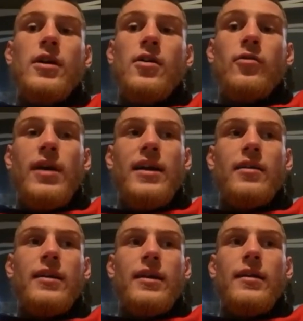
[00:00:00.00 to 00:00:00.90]
rather
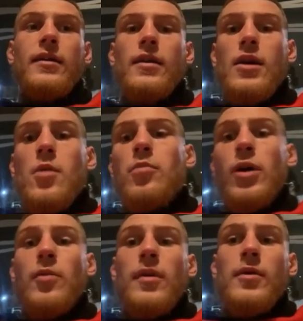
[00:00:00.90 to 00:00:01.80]
than
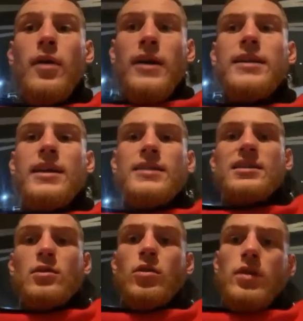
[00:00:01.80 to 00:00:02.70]
probably what he thinks
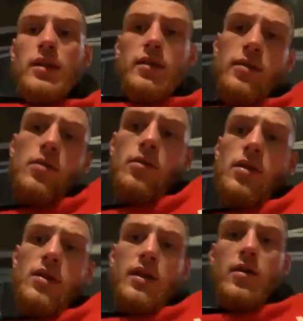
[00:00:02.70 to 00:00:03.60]
is looking
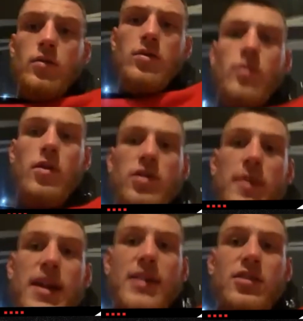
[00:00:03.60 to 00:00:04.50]
looking down towards
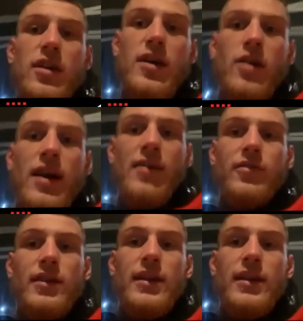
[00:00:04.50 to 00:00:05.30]
me, as I, I haven't